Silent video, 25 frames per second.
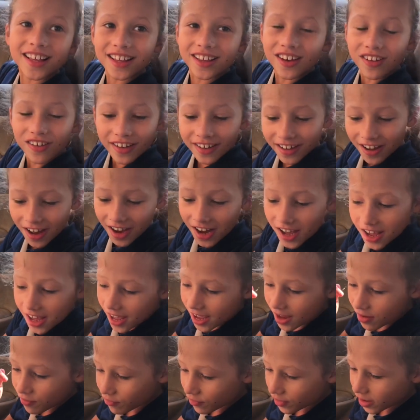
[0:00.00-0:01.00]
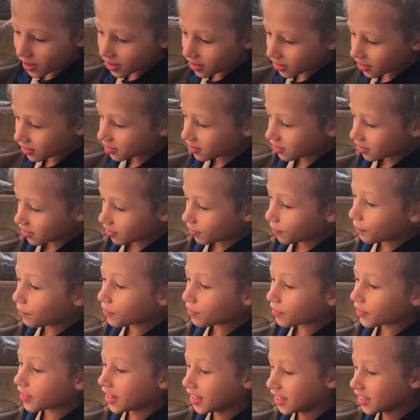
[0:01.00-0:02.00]
is going on and then
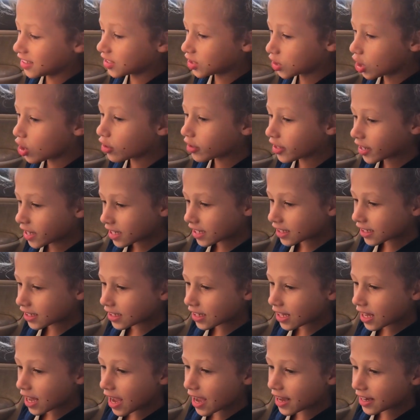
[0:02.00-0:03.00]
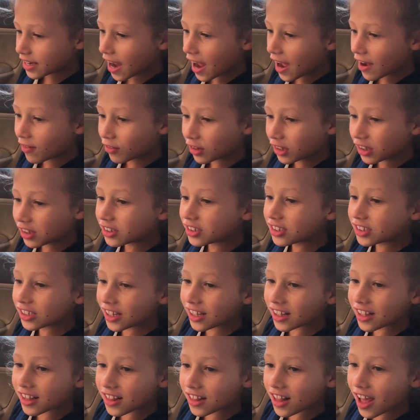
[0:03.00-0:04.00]
he showed us and I was
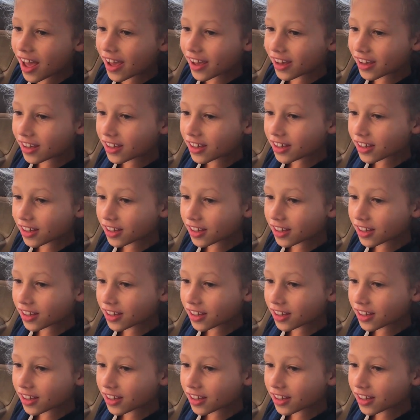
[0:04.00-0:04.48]
just like